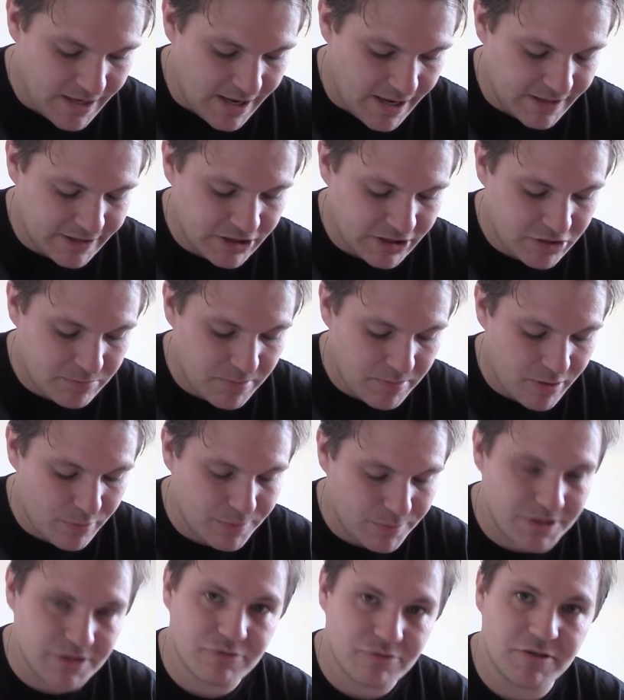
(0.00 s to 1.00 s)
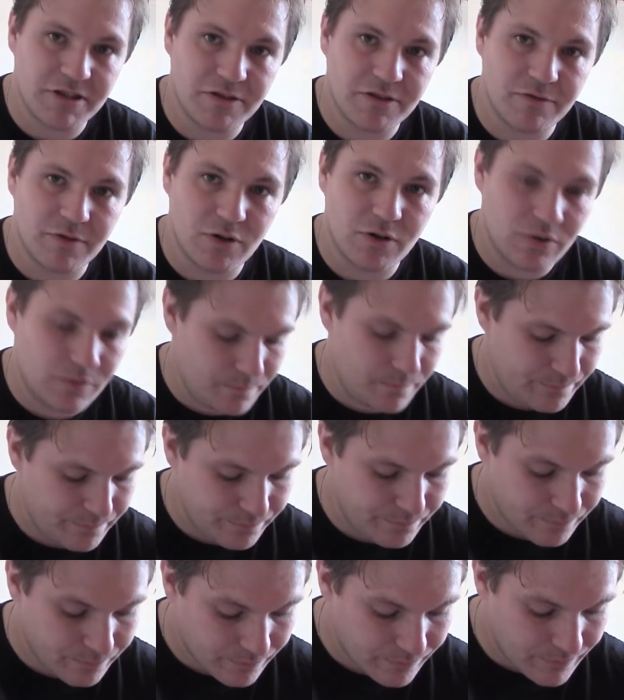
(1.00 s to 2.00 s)
Energy bow, which is range 4.
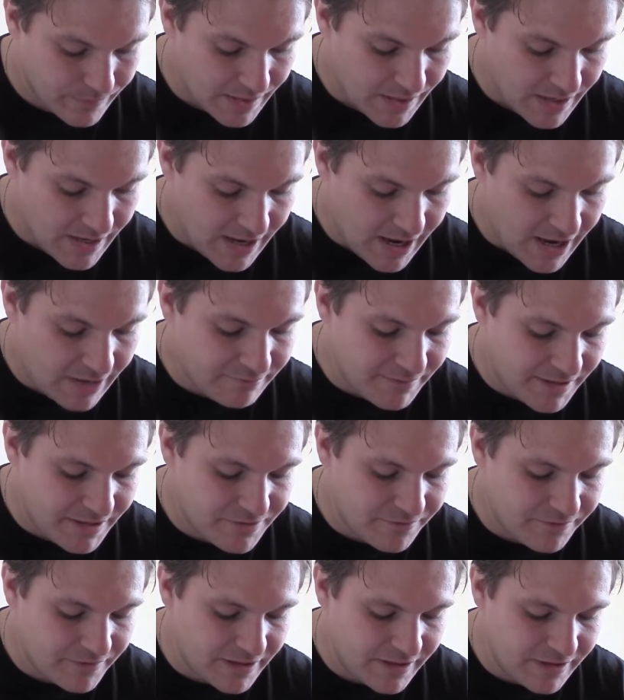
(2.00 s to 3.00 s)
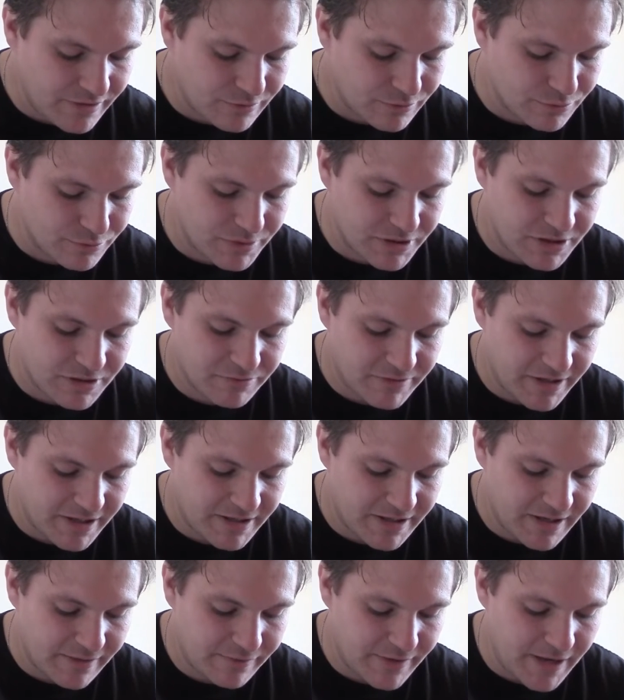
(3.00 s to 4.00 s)
And razor flails, which is
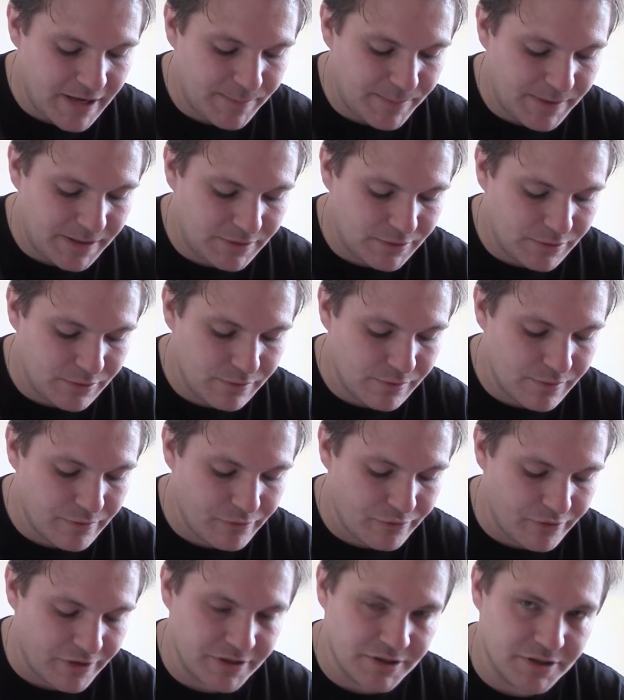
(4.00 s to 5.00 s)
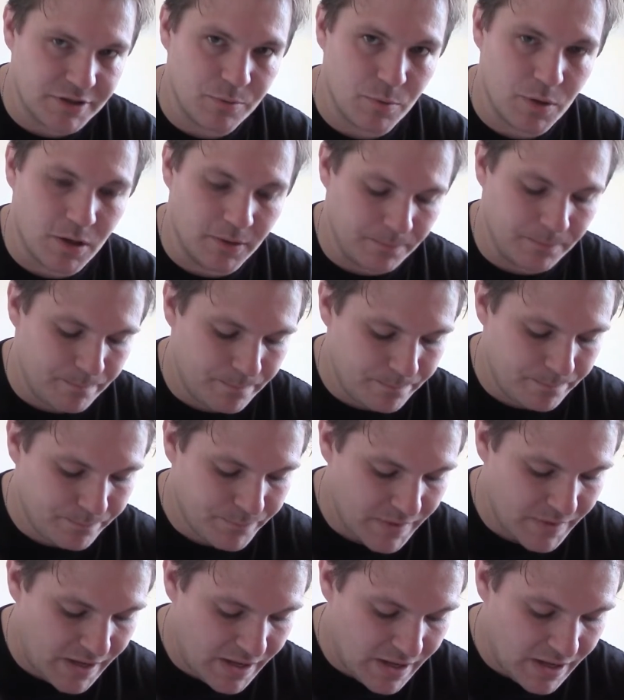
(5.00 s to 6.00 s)
range F, AP2, frenzy 1.
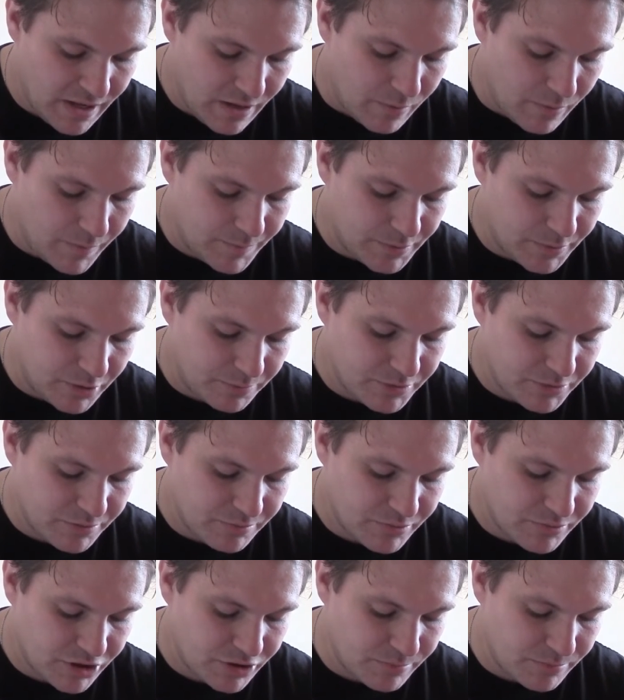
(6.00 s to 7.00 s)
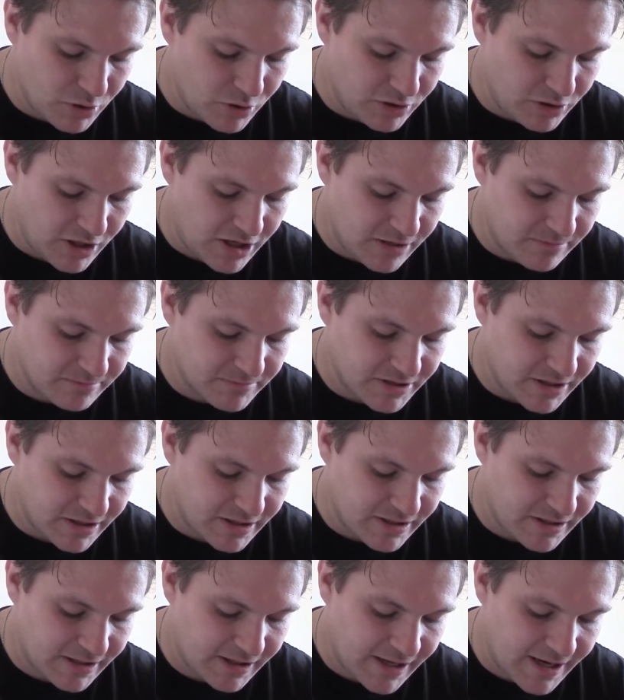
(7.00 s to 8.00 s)
Weapon options, small arms,
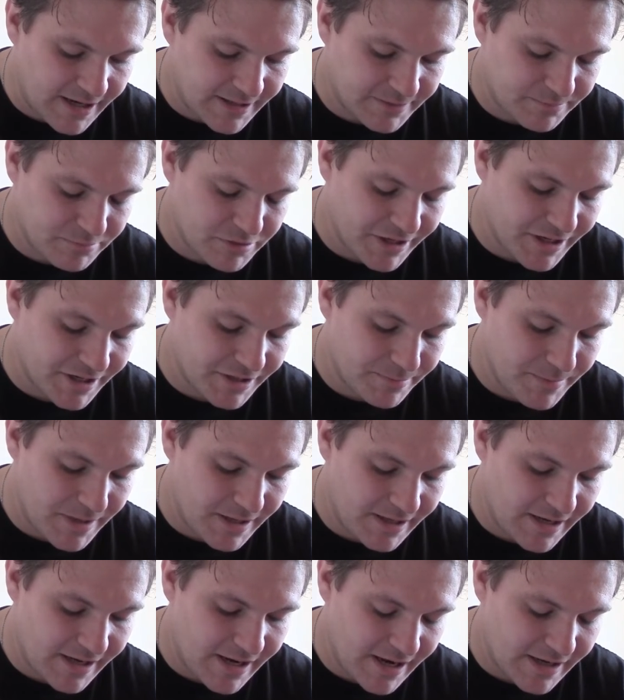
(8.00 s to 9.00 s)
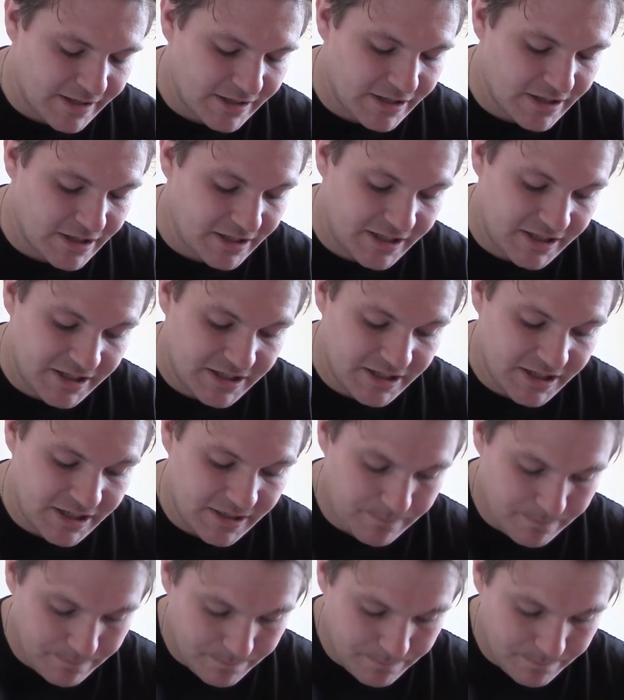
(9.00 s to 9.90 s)
light, brackets, melee, and Kalishi.